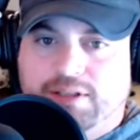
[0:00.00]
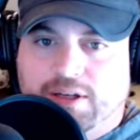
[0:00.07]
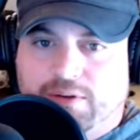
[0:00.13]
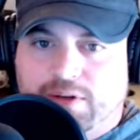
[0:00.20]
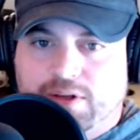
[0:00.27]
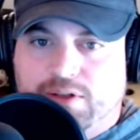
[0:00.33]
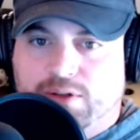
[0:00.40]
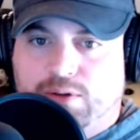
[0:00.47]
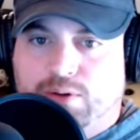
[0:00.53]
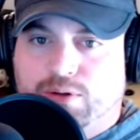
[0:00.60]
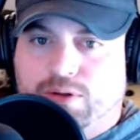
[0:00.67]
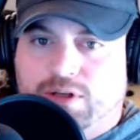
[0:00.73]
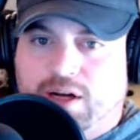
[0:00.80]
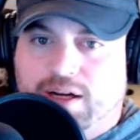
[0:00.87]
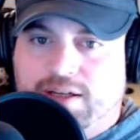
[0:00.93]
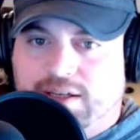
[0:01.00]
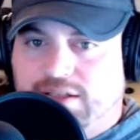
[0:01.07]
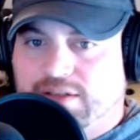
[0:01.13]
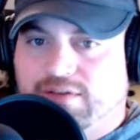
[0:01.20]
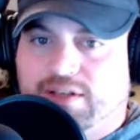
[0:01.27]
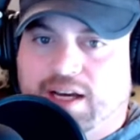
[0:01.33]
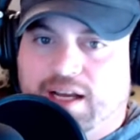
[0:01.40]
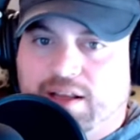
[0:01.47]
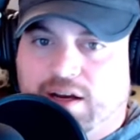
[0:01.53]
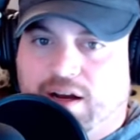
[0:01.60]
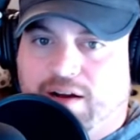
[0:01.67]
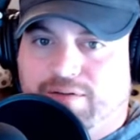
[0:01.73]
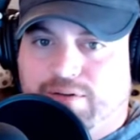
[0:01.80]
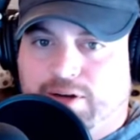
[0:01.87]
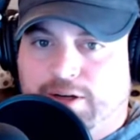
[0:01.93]
the historical context of tithe and
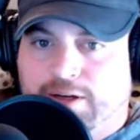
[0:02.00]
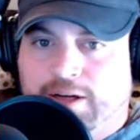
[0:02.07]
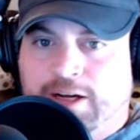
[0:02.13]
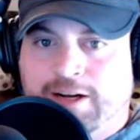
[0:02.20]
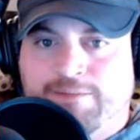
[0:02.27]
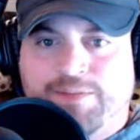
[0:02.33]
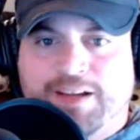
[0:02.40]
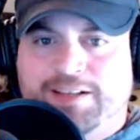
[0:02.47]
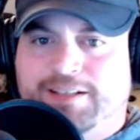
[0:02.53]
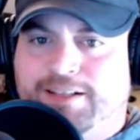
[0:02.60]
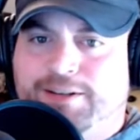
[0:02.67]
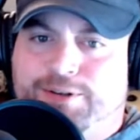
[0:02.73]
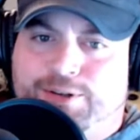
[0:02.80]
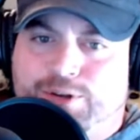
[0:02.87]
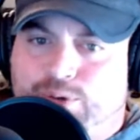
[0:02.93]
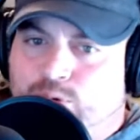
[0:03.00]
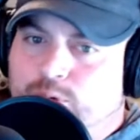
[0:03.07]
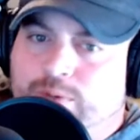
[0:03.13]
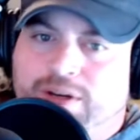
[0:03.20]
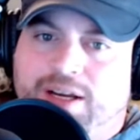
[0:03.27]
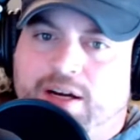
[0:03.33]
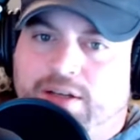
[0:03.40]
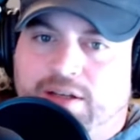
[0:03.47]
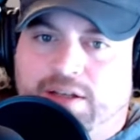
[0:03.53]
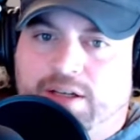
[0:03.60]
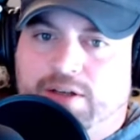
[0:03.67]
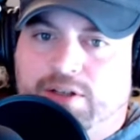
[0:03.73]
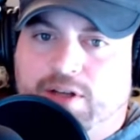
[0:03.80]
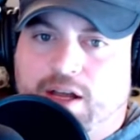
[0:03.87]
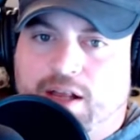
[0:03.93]
offering. I said there's Teruma
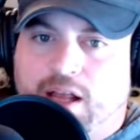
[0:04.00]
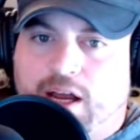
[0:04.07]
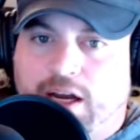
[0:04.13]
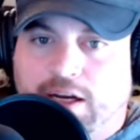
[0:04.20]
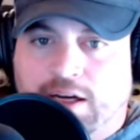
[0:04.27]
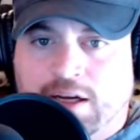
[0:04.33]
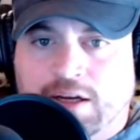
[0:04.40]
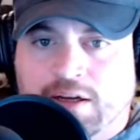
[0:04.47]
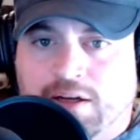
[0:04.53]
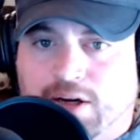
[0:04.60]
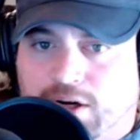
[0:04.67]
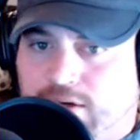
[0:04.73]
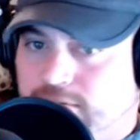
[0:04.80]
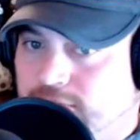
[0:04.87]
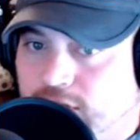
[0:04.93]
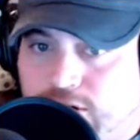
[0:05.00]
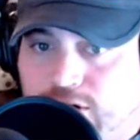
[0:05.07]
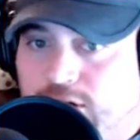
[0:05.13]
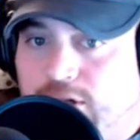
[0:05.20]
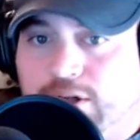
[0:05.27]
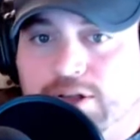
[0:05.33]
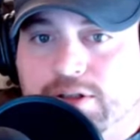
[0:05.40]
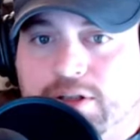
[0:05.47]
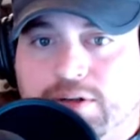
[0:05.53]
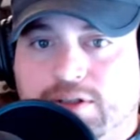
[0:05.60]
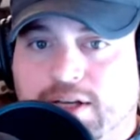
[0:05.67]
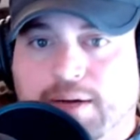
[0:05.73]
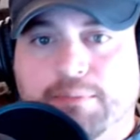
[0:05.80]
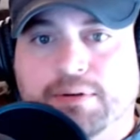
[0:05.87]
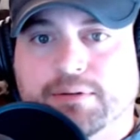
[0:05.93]
calculators online. Are you going to look those
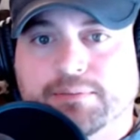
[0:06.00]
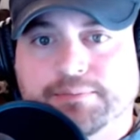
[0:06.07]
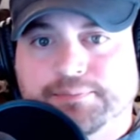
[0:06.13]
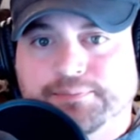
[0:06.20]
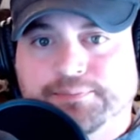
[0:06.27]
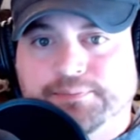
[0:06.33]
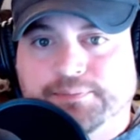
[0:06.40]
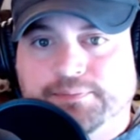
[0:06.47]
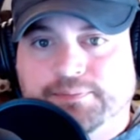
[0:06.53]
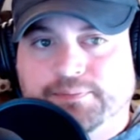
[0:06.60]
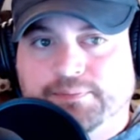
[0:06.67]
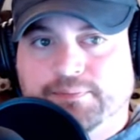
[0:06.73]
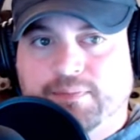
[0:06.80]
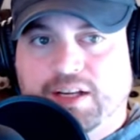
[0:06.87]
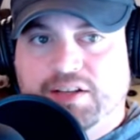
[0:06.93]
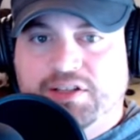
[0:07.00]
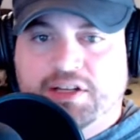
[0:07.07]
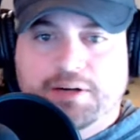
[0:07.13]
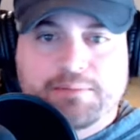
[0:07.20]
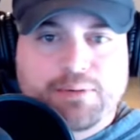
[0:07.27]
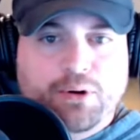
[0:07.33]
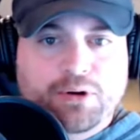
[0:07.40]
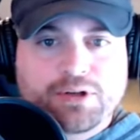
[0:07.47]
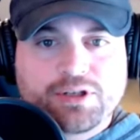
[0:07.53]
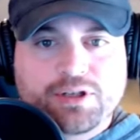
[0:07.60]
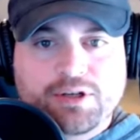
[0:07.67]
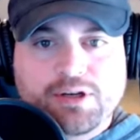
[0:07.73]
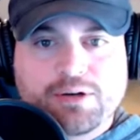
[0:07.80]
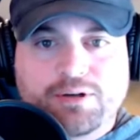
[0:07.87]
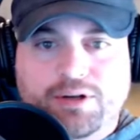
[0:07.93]
up? Is it important
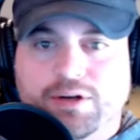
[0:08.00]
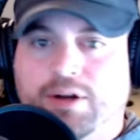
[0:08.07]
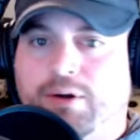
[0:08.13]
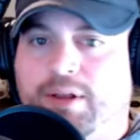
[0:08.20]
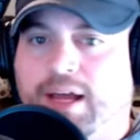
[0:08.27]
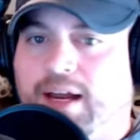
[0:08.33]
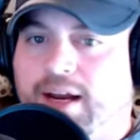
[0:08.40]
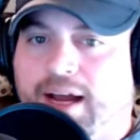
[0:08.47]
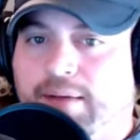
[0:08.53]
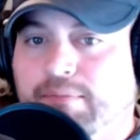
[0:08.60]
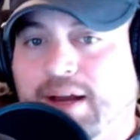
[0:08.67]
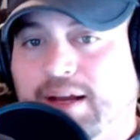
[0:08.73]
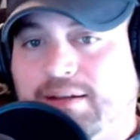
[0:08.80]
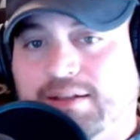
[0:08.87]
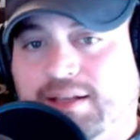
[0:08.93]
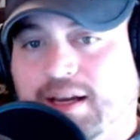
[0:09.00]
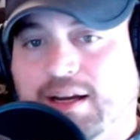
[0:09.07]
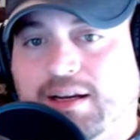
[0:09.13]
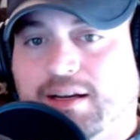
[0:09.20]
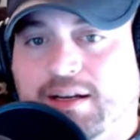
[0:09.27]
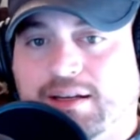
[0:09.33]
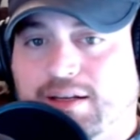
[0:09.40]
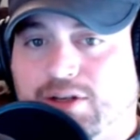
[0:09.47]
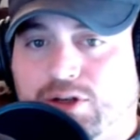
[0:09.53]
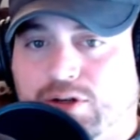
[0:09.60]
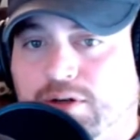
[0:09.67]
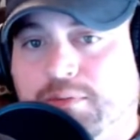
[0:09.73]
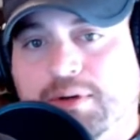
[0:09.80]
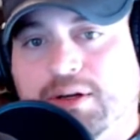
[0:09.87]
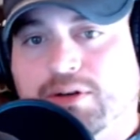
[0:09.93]
to you to know that? I'm not saying it
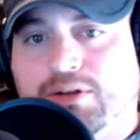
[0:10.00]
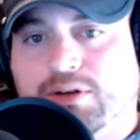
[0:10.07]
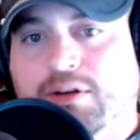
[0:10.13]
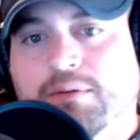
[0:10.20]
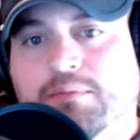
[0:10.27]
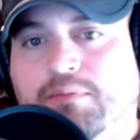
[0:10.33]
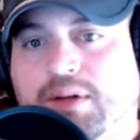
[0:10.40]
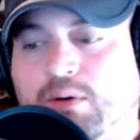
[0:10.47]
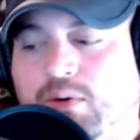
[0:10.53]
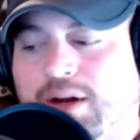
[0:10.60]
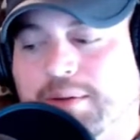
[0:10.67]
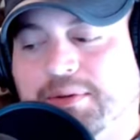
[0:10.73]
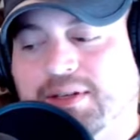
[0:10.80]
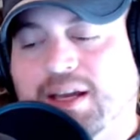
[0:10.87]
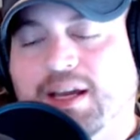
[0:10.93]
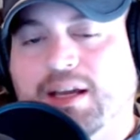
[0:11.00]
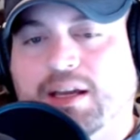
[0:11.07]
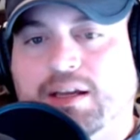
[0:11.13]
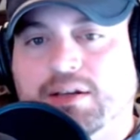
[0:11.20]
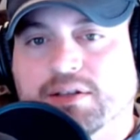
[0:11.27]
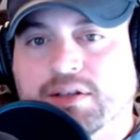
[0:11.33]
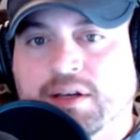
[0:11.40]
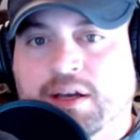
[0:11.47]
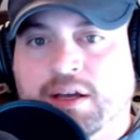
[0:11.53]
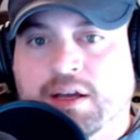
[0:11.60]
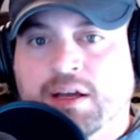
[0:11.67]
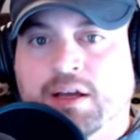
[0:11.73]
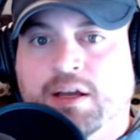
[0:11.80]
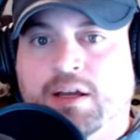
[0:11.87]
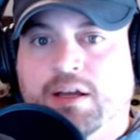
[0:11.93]
should be or shouldn't be. What I'm saying is,
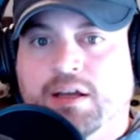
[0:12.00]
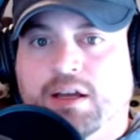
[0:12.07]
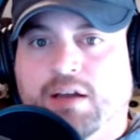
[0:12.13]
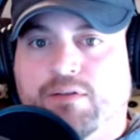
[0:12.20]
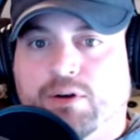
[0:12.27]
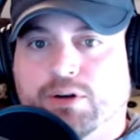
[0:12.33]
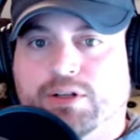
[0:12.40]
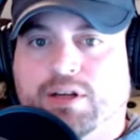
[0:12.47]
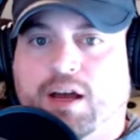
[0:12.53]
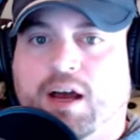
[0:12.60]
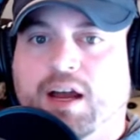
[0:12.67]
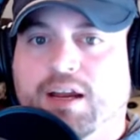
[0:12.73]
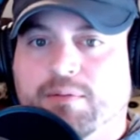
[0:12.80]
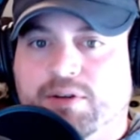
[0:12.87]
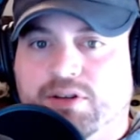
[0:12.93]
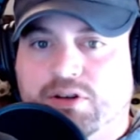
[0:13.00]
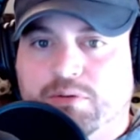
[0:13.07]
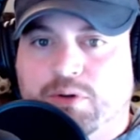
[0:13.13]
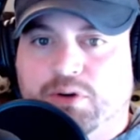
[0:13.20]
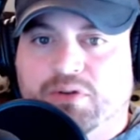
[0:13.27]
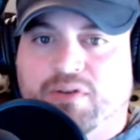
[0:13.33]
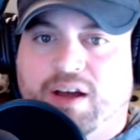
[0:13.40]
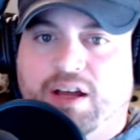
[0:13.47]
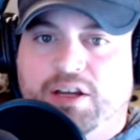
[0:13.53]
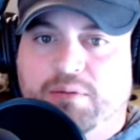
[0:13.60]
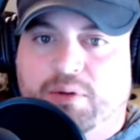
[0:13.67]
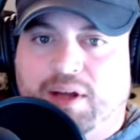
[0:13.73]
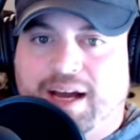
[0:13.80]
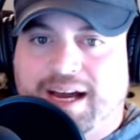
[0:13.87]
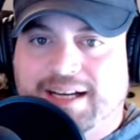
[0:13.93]
if your time is your most
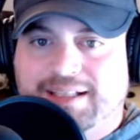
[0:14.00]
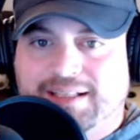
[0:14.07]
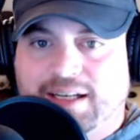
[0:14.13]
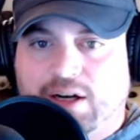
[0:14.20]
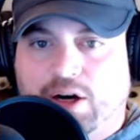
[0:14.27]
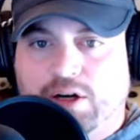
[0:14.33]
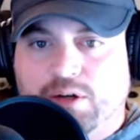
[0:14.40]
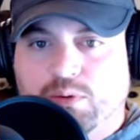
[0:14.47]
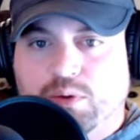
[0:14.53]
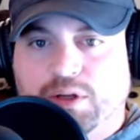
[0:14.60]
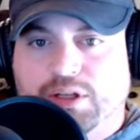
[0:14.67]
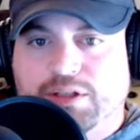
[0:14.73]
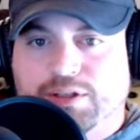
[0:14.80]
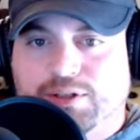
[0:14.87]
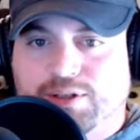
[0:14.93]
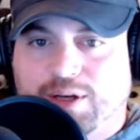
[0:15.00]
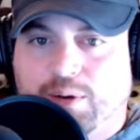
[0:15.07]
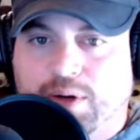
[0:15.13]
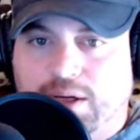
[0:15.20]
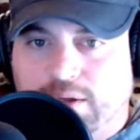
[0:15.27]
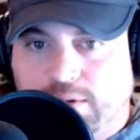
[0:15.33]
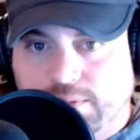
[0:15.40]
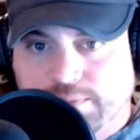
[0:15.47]
valuable asset, are you willing to sow it?